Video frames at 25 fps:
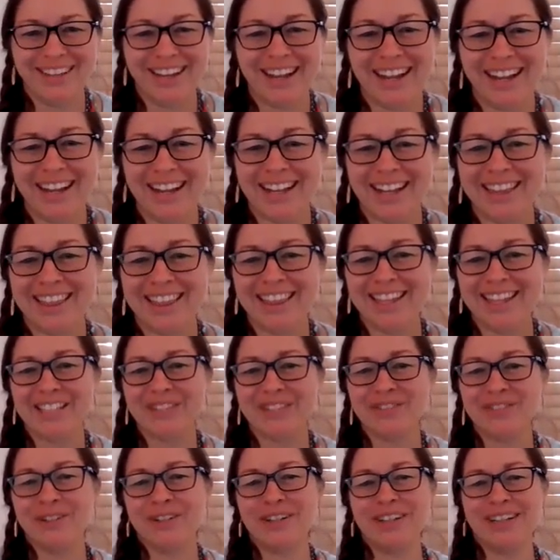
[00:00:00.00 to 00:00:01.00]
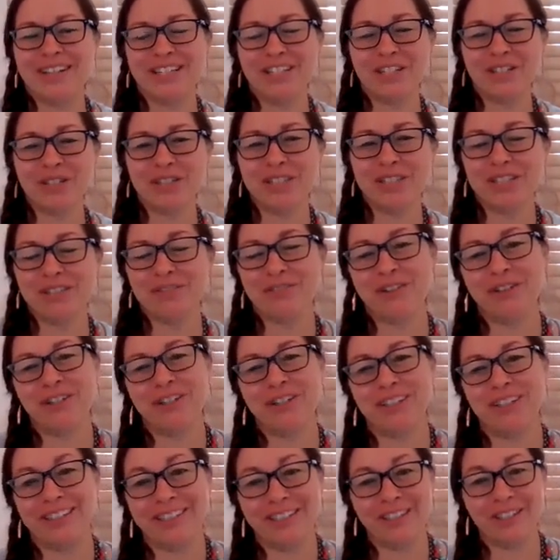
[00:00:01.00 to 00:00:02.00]
Hi, thanks for your interest
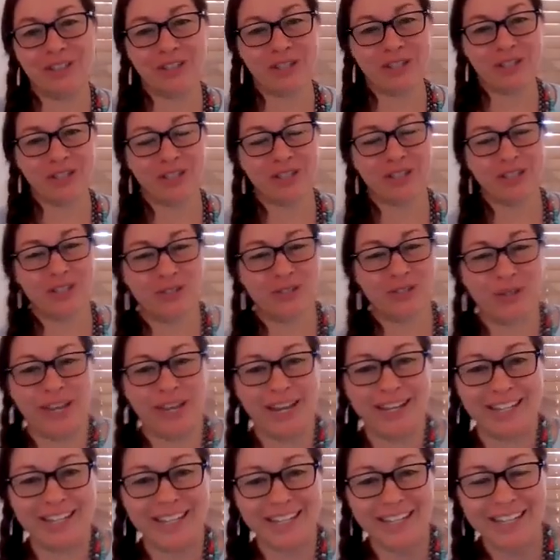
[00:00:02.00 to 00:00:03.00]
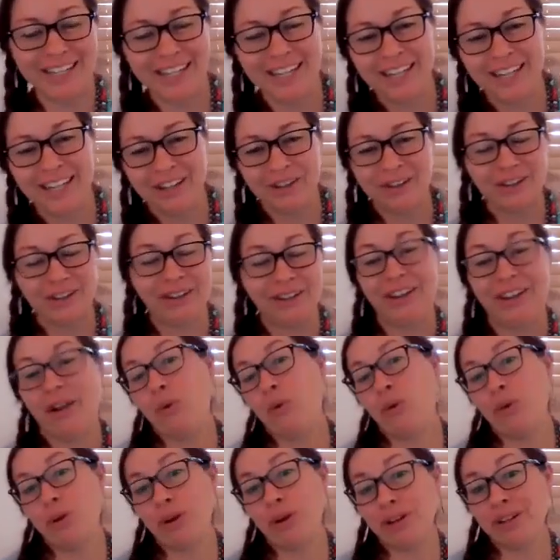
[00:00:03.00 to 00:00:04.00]
for Literature 280
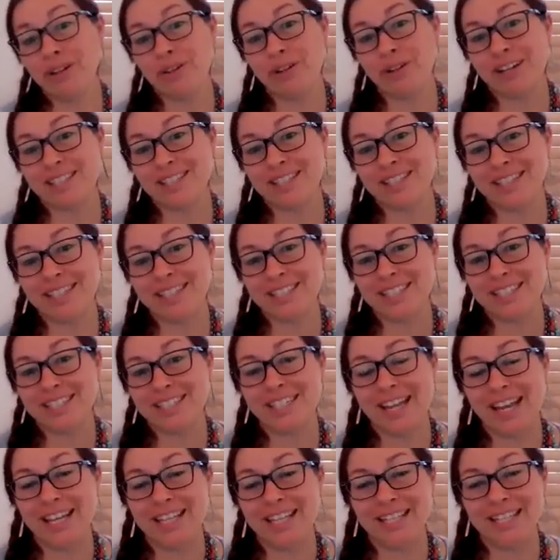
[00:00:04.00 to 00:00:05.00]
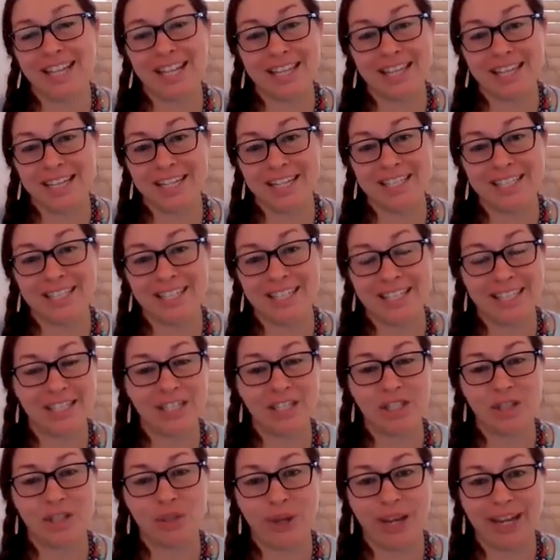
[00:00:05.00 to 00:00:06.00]
or cross-listed as Ethnic Studies
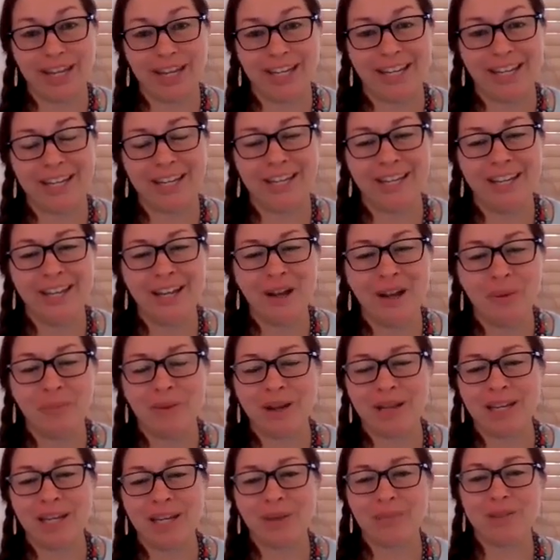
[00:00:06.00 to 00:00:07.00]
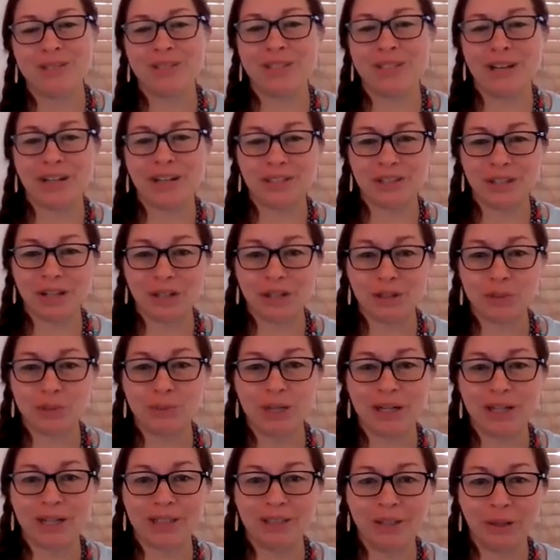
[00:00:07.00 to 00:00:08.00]
280. My name is Dr. Audrey
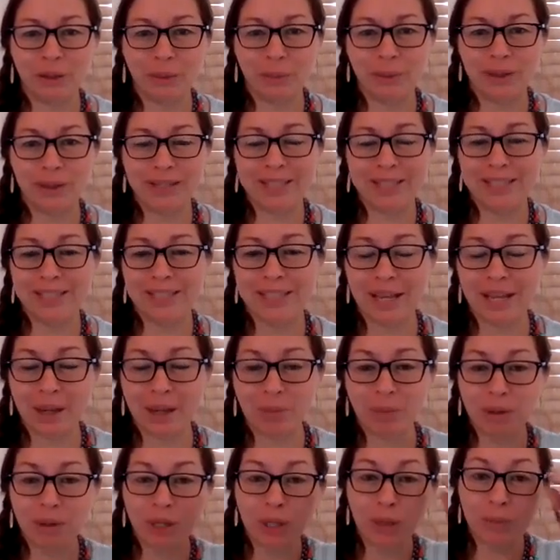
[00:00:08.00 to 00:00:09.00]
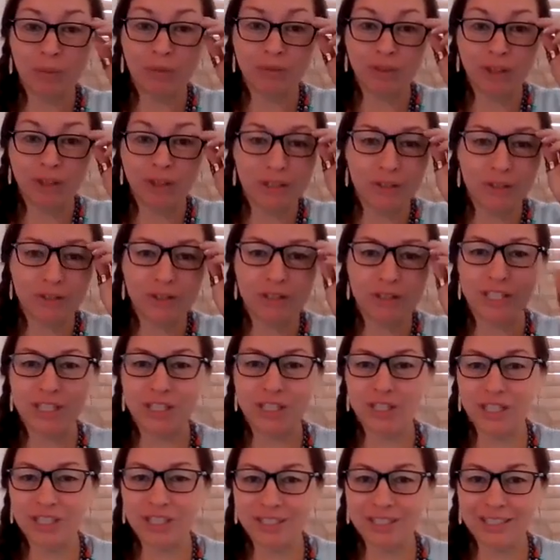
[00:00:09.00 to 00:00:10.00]
Baca Lopez. I'm one of the professors
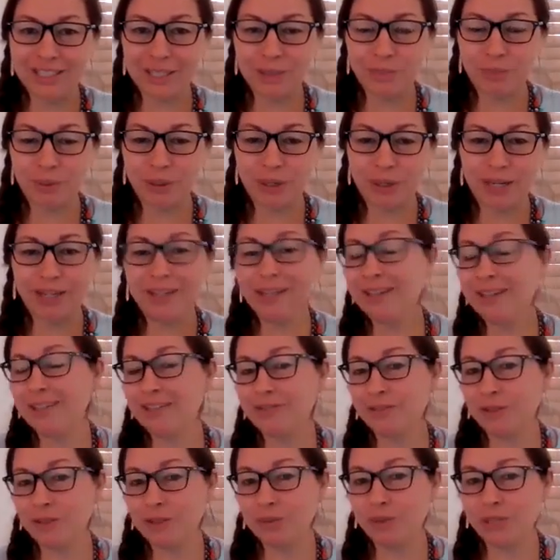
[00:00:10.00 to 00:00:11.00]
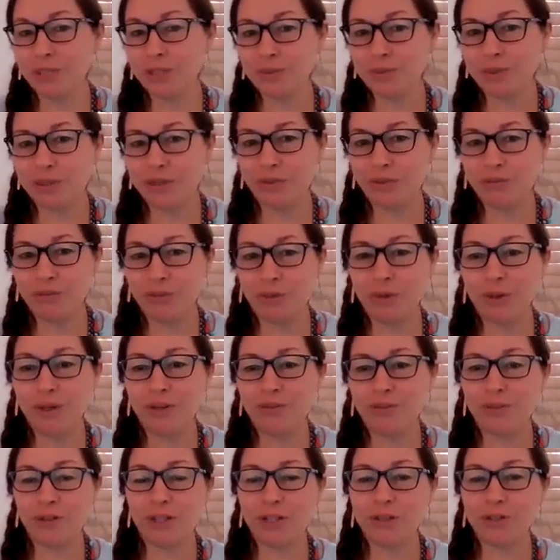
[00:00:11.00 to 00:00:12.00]
teaching this spring for 2024
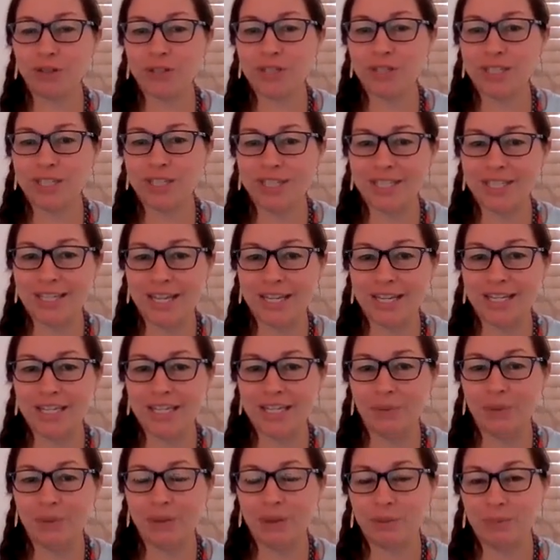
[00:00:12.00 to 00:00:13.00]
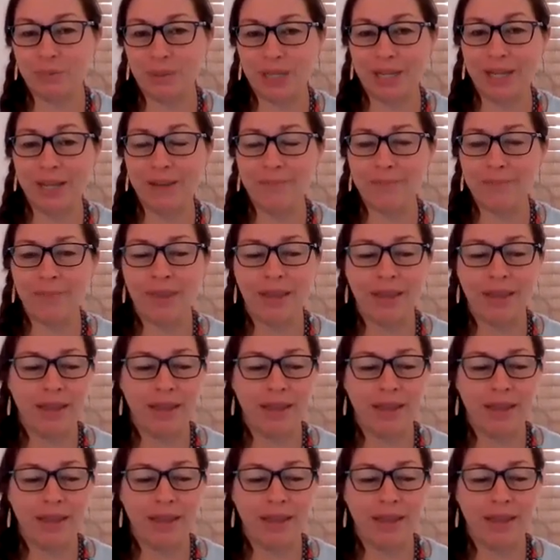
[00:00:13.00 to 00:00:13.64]
if you're interested in taking it with me.